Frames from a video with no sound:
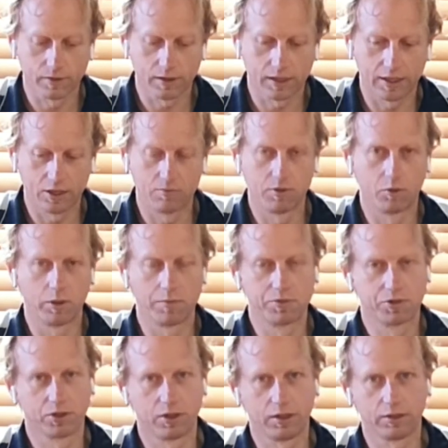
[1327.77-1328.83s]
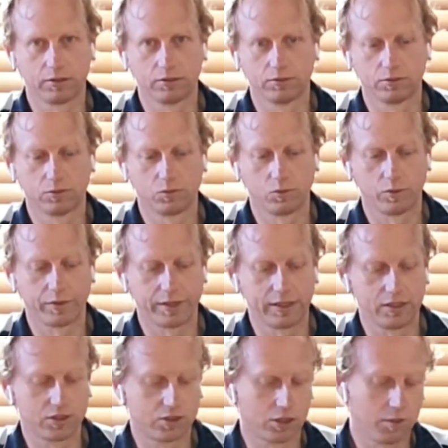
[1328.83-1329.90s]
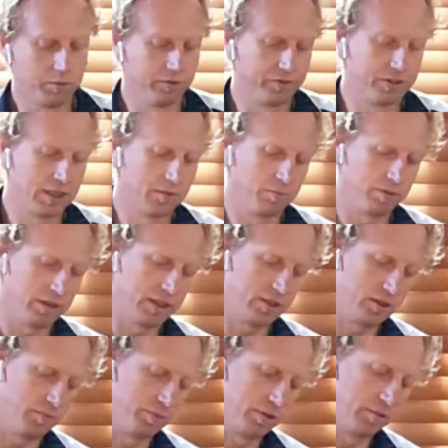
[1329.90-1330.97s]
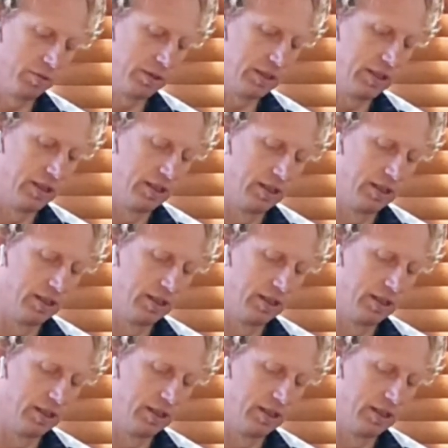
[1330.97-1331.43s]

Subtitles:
And on my website, with each type of template, I'll probably